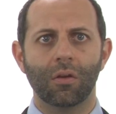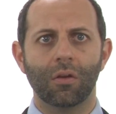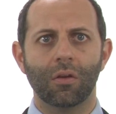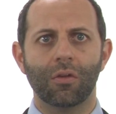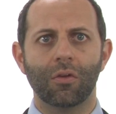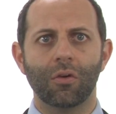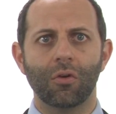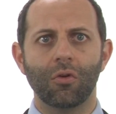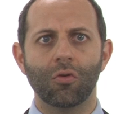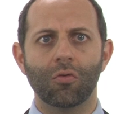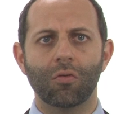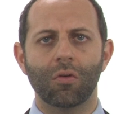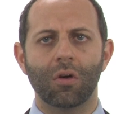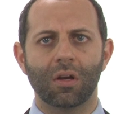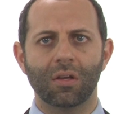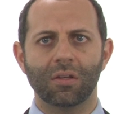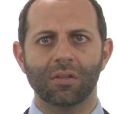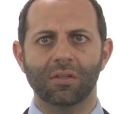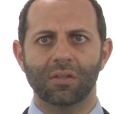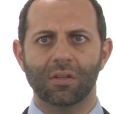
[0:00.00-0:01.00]
The
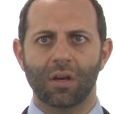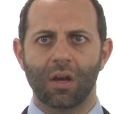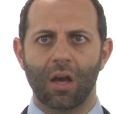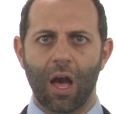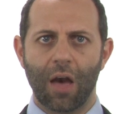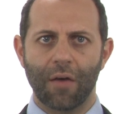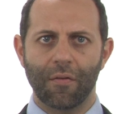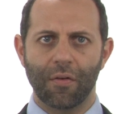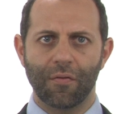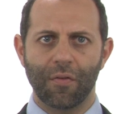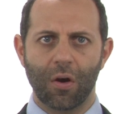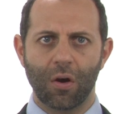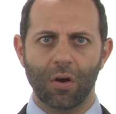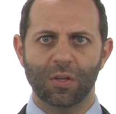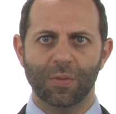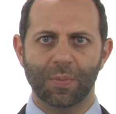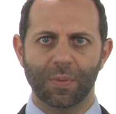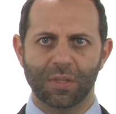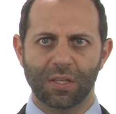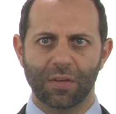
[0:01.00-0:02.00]
neurons have a very
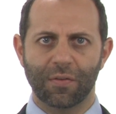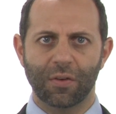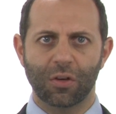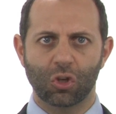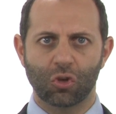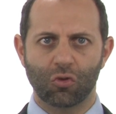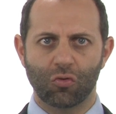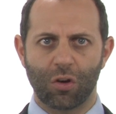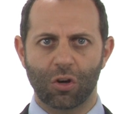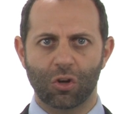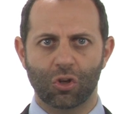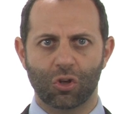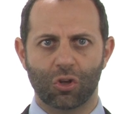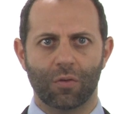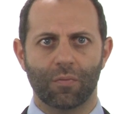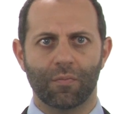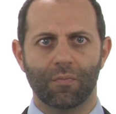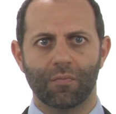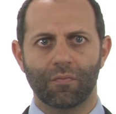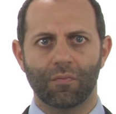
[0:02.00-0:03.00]
specific structure.